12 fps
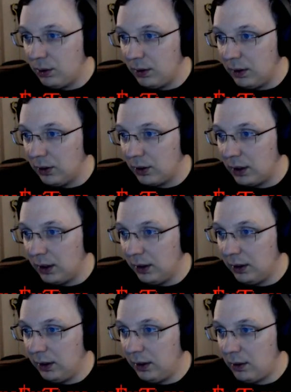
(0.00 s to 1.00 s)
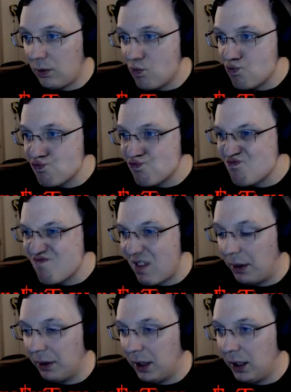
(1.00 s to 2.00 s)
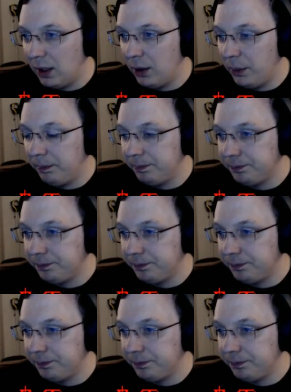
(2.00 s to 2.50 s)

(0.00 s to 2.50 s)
this color. There we go.